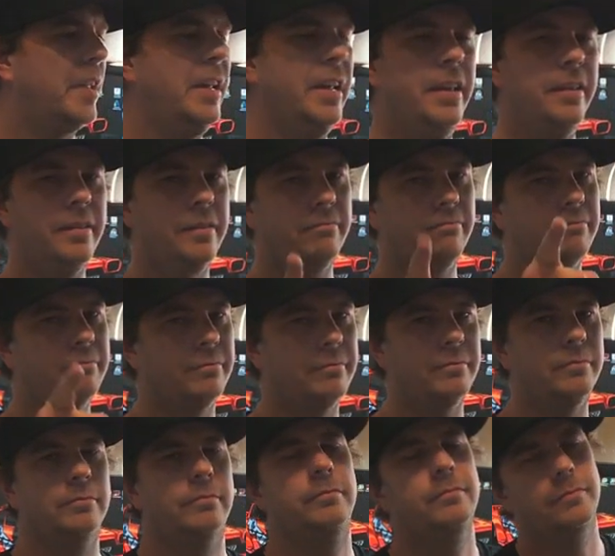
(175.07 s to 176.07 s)
Keith,
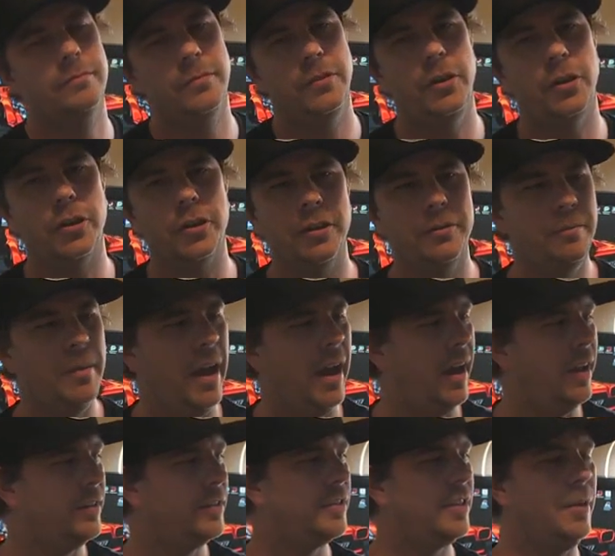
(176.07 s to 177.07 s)
you're a good
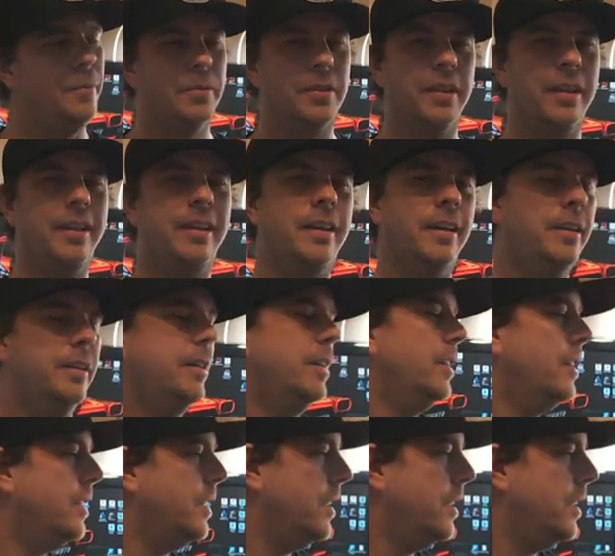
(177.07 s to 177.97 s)
man, same with Lincoln.